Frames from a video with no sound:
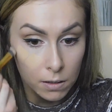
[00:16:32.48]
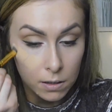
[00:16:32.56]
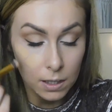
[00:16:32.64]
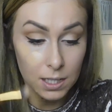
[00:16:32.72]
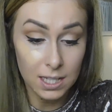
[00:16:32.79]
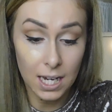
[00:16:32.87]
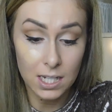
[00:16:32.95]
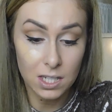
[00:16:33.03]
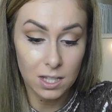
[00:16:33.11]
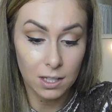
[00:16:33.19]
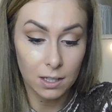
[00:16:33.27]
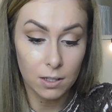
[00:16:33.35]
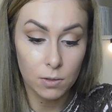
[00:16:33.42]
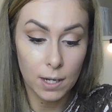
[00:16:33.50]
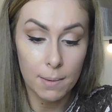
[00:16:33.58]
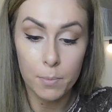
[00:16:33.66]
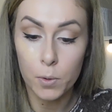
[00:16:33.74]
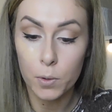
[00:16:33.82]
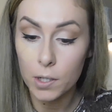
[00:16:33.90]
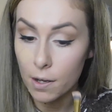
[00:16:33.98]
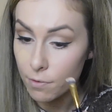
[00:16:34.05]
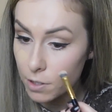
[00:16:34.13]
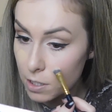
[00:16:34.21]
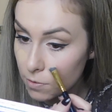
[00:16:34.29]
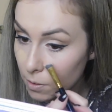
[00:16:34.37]
because I actually think you'll get more
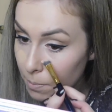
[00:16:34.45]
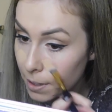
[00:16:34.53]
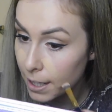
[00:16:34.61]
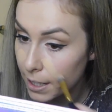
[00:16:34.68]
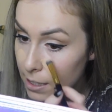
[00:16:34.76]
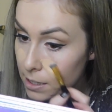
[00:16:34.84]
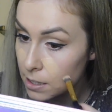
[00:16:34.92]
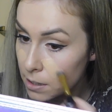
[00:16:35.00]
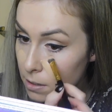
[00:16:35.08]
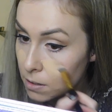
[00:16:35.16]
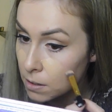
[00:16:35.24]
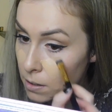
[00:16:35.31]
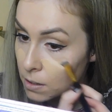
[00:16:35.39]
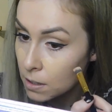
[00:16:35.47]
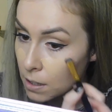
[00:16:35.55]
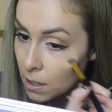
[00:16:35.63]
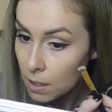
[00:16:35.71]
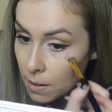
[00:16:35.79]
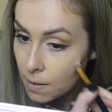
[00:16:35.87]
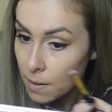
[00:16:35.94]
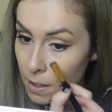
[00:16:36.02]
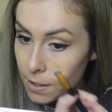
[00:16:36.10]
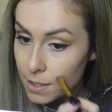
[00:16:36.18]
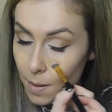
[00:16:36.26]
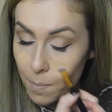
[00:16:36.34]
coverage from this.
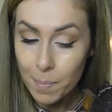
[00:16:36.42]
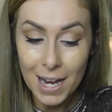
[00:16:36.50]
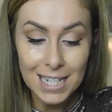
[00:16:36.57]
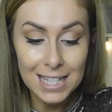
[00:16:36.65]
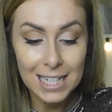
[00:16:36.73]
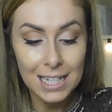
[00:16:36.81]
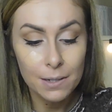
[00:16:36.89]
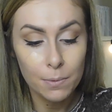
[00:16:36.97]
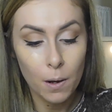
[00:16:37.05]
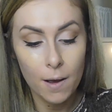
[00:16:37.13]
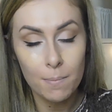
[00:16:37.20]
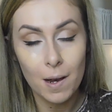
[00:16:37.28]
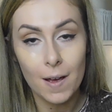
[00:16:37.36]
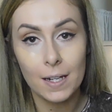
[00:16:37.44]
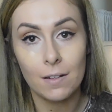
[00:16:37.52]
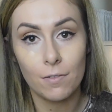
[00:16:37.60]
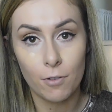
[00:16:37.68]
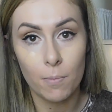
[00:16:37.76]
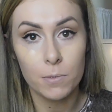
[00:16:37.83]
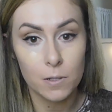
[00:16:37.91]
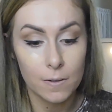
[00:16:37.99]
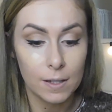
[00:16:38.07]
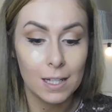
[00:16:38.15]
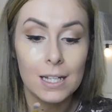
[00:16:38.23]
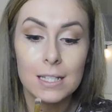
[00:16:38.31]
So basically what I'm learning from
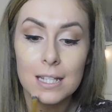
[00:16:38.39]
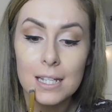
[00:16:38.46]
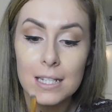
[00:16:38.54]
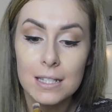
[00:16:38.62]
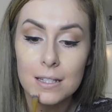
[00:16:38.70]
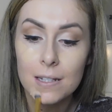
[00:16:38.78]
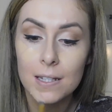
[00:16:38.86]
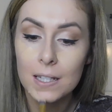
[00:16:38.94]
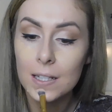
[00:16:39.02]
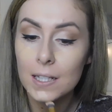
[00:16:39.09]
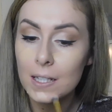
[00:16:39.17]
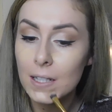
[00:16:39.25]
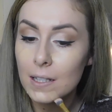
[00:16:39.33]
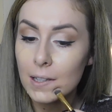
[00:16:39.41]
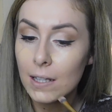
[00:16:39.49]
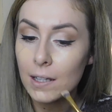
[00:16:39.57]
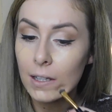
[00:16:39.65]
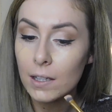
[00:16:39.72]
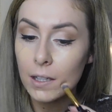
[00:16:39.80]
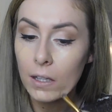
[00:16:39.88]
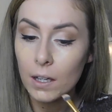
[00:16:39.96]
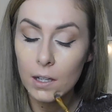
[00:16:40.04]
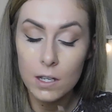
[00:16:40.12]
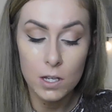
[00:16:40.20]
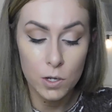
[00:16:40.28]
doing this is
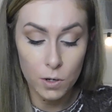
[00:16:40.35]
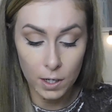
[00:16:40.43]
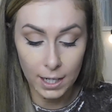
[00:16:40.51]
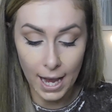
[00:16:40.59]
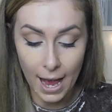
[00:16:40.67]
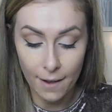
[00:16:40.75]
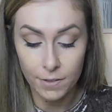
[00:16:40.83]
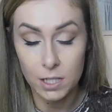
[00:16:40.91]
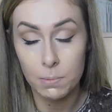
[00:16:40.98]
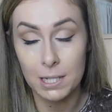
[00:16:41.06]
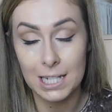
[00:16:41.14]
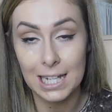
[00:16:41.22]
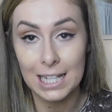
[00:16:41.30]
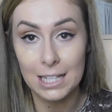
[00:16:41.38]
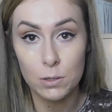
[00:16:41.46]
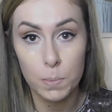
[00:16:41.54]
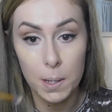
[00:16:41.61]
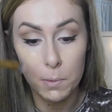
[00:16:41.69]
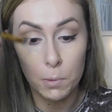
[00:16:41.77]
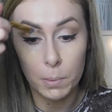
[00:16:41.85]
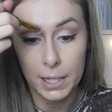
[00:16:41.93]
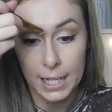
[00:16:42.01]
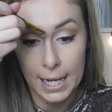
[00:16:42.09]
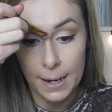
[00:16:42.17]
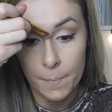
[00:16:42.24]
you're going to have to spend a little bit more
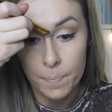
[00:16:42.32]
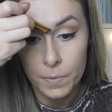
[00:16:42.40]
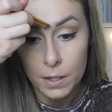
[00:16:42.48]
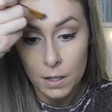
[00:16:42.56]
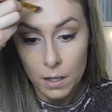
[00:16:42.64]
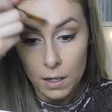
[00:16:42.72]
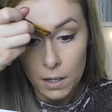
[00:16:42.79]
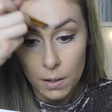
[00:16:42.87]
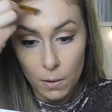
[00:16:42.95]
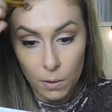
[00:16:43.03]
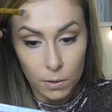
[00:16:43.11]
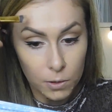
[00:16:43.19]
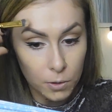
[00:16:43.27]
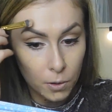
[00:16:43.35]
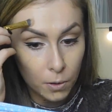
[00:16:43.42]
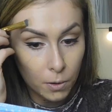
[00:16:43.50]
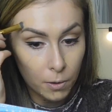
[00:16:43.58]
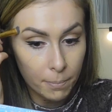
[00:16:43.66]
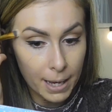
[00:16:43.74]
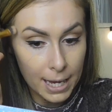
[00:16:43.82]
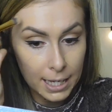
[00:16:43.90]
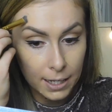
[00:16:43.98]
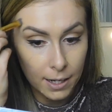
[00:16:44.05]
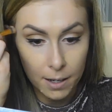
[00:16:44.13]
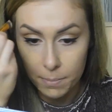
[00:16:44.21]
money on your
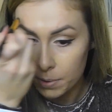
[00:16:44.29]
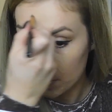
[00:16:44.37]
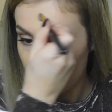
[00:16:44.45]
makeup